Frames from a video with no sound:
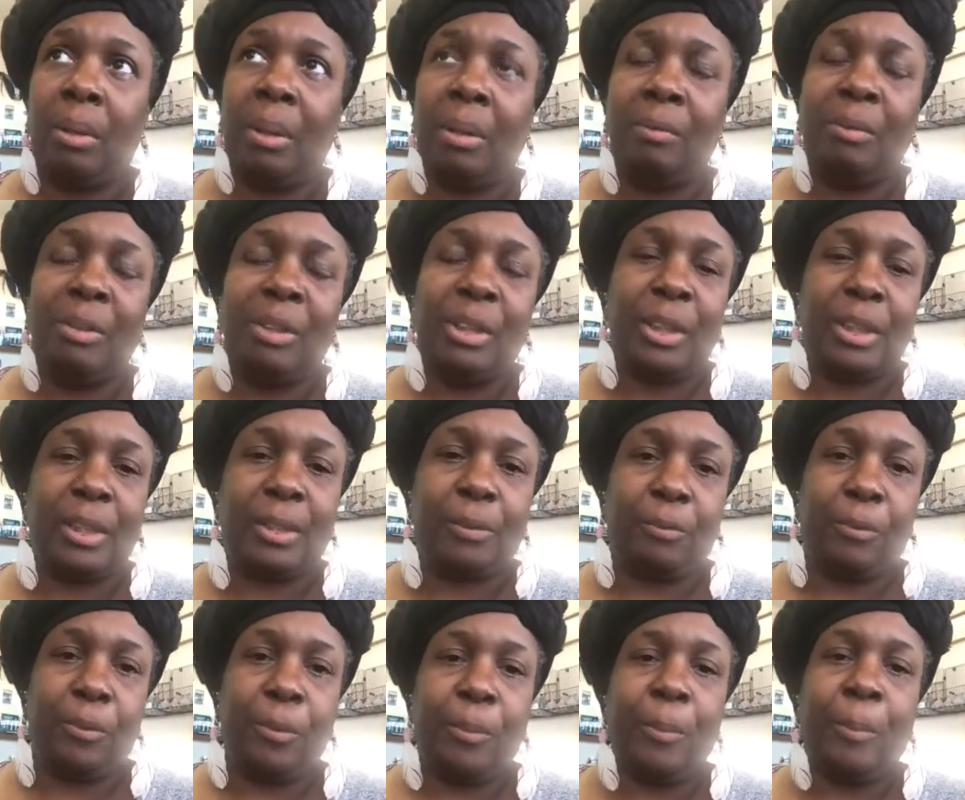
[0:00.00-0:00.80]
It was just
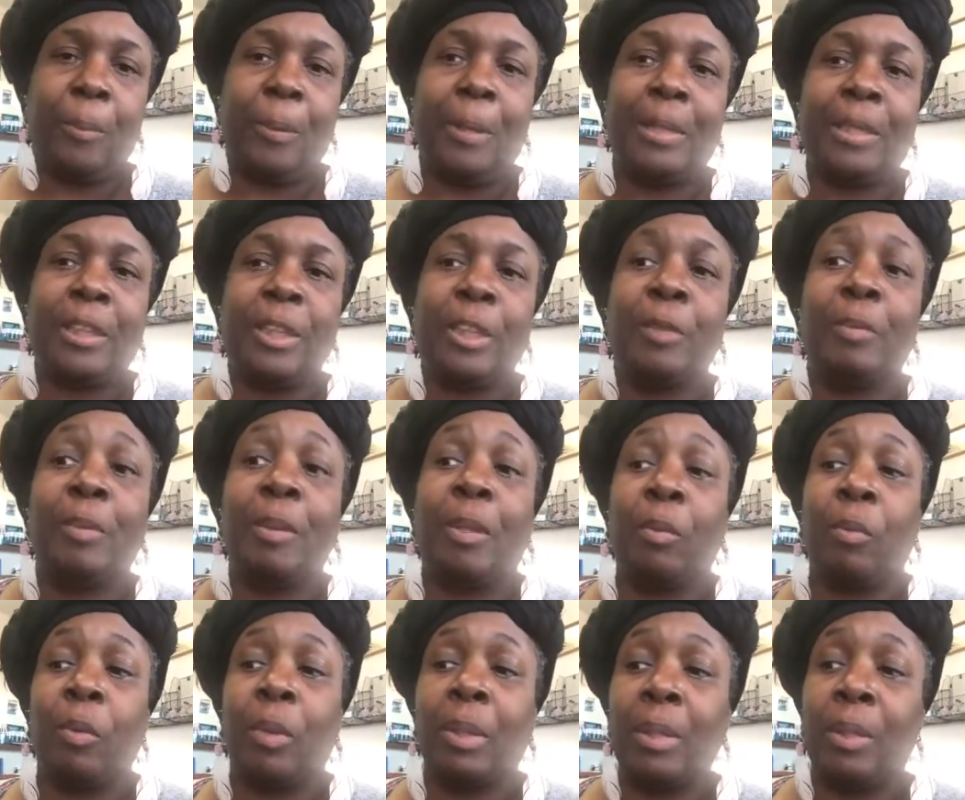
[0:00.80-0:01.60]
a few branches,
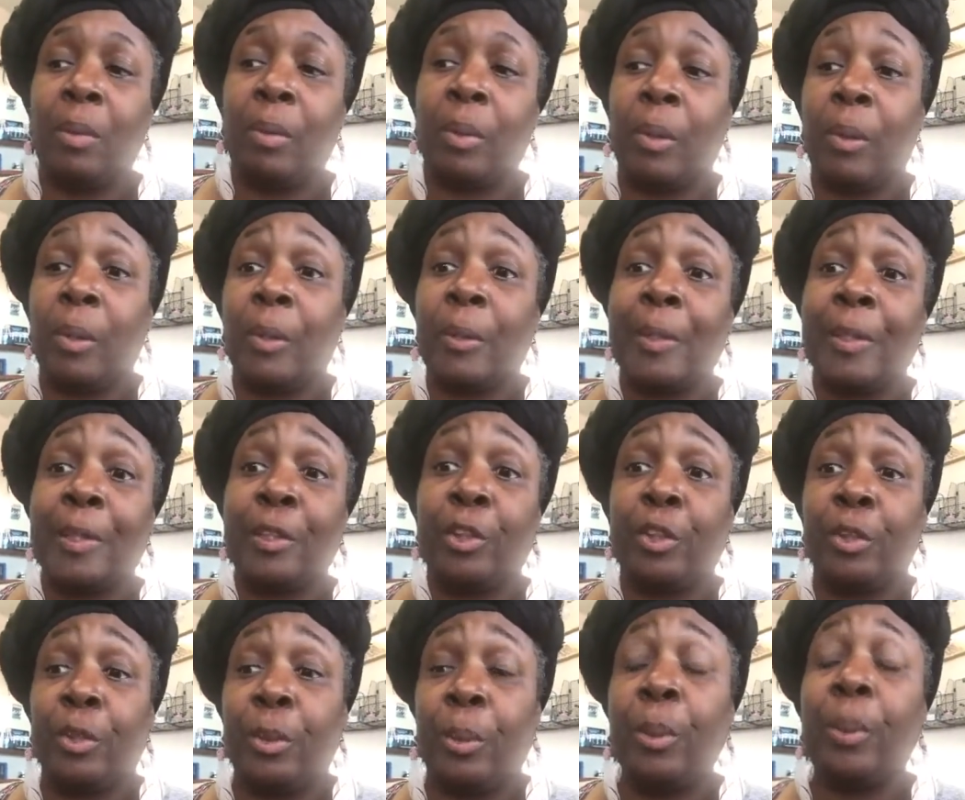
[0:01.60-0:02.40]
but it wasn't on air
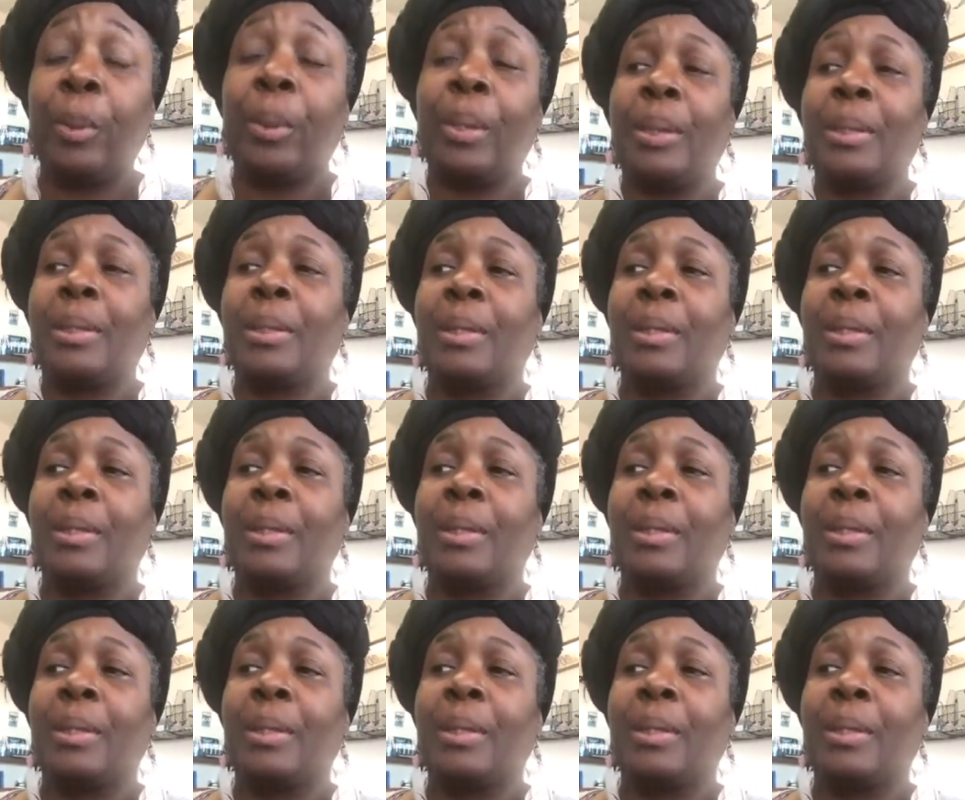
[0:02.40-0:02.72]
conditioning unit.